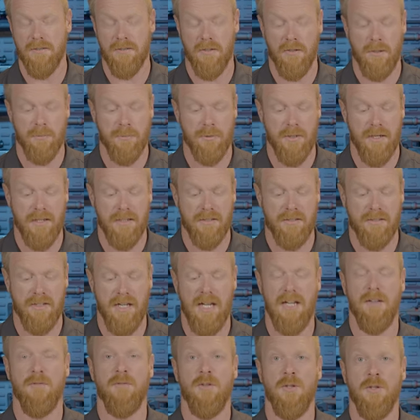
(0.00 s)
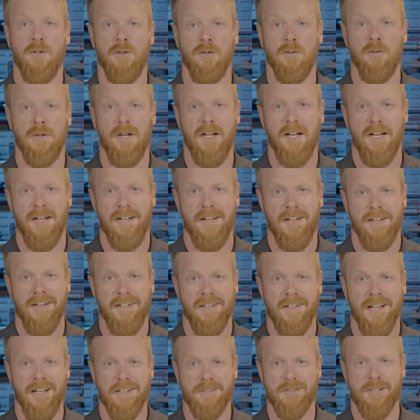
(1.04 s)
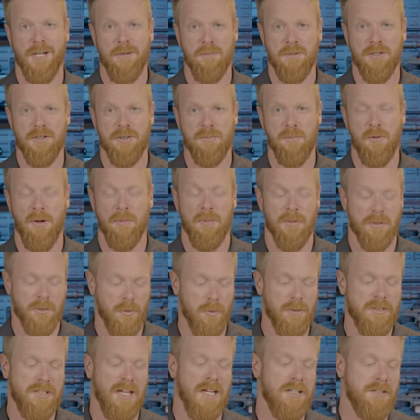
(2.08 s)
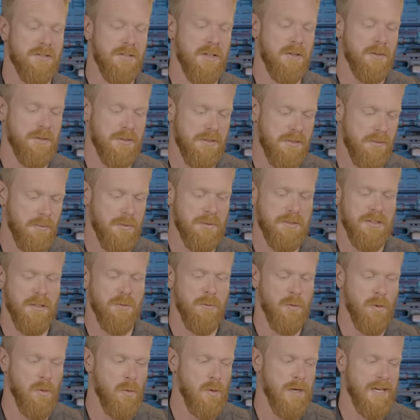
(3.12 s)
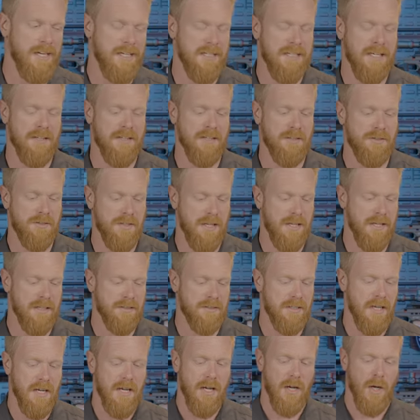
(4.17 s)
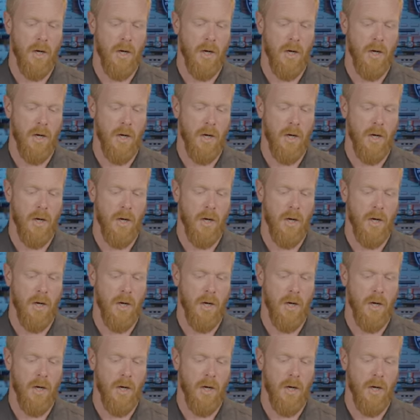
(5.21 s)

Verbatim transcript: So I'm trying to save you that same disappointment. So we'll test those. We'll see what we're getting out of these things.